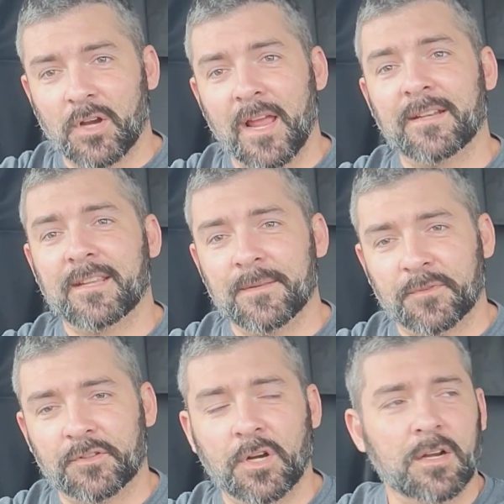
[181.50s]
trying to keep
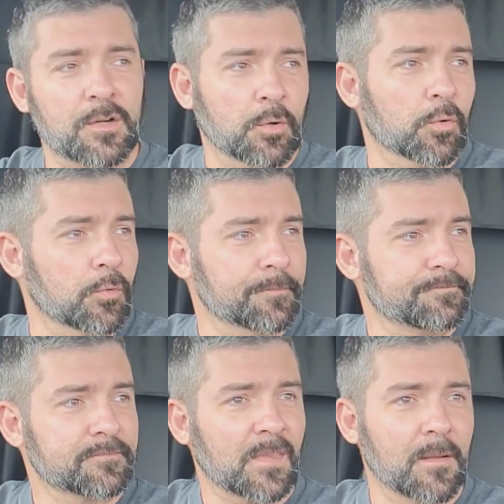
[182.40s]
the truck cool
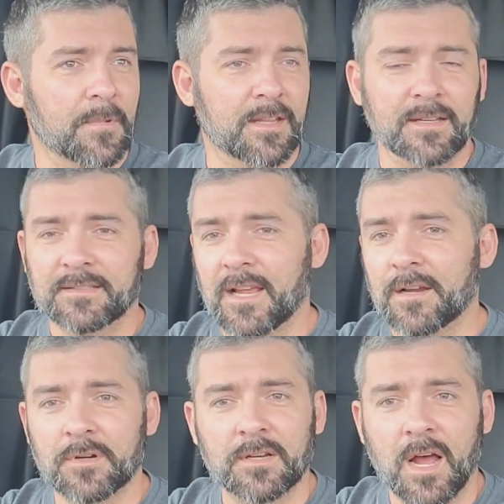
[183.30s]
because I
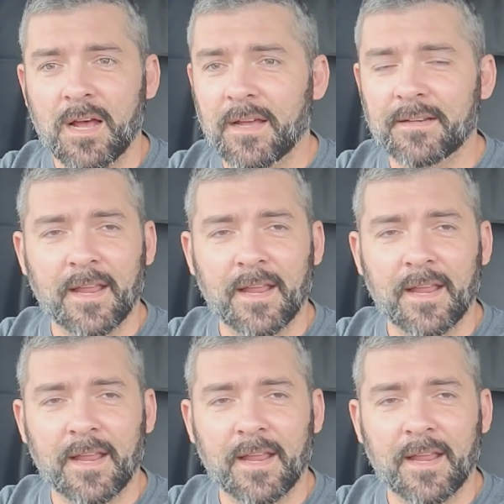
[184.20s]
run hot,